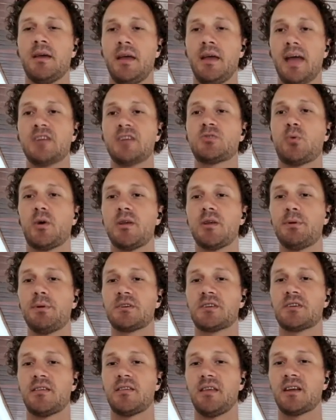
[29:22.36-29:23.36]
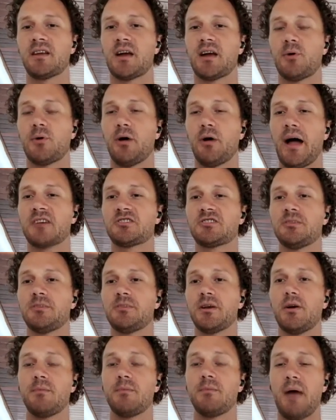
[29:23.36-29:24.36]
And 20% of the income will actually be
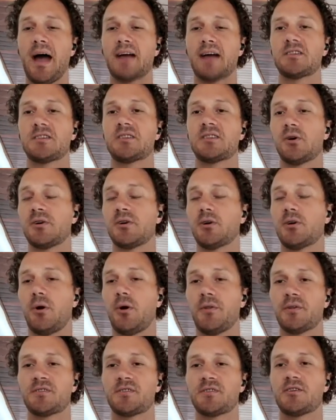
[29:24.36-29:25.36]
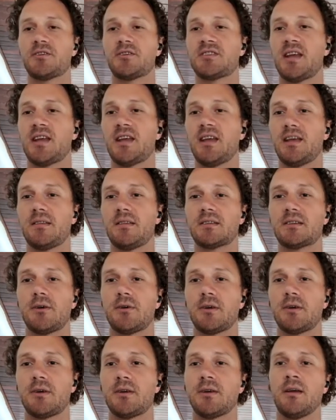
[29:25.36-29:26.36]
going back to token holders that are staking the token.